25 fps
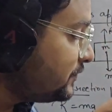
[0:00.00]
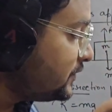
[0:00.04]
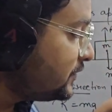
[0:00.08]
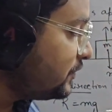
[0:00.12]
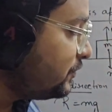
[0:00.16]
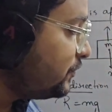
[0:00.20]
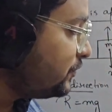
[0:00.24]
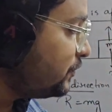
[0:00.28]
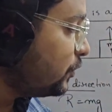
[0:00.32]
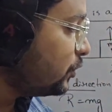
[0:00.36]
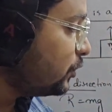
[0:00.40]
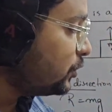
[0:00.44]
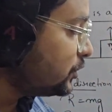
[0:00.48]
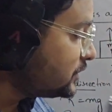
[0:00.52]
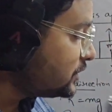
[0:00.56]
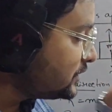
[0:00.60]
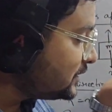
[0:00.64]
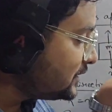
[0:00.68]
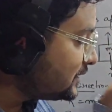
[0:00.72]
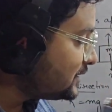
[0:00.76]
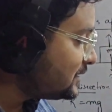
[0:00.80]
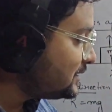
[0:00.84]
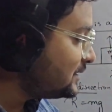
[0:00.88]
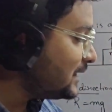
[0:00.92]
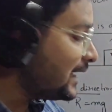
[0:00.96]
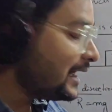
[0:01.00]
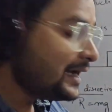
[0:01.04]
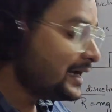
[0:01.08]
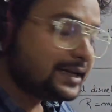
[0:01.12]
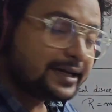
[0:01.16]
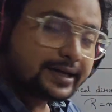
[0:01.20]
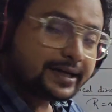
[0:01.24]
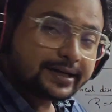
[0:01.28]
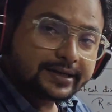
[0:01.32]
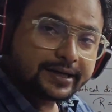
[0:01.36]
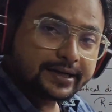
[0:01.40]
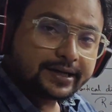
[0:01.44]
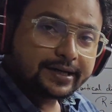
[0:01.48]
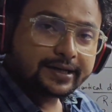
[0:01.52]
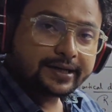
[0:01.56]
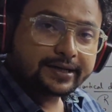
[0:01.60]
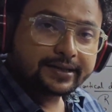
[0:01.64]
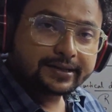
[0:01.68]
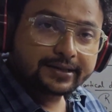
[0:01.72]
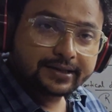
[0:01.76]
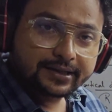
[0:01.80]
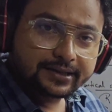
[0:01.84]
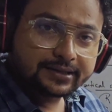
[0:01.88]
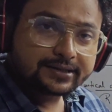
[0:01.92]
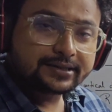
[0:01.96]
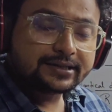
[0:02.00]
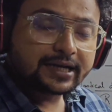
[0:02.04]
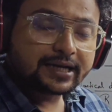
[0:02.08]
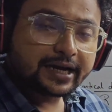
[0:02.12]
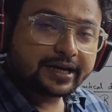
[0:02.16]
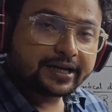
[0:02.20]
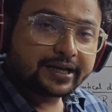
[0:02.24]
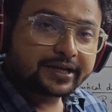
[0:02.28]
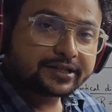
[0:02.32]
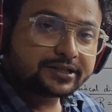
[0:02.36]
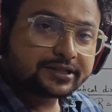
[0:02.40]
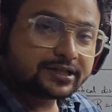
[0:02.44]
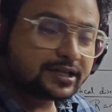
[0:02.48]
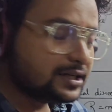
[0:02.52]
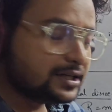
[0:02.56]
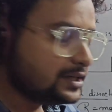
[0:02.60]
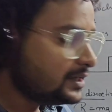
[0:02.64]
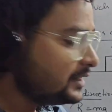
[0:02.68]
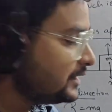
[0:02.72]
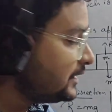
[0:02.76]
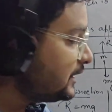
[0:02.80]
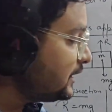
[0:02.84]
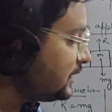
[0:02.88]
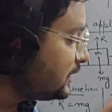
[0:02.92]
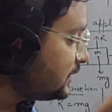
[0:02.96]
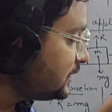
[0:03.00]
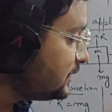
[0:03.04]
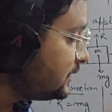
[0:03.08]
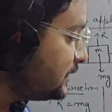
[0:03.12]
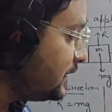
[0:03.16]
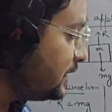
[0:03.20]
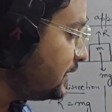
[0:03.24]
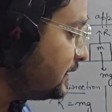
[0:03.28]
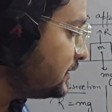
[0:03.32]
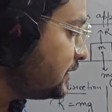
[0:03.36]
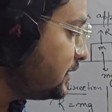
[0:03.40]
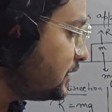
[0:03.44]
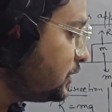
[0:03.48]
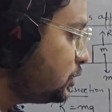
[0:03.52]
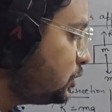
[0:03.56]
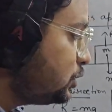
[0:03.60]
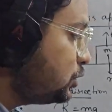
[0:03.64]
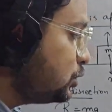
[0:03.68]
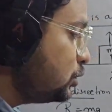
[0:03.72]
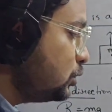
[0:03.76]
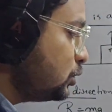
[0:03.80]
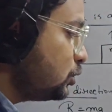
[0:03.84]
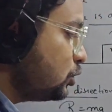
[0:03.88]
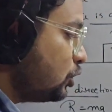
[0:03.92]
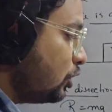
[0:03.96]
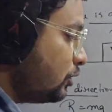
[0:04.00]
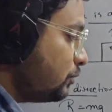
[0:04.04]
the force is directed in this direction, then the two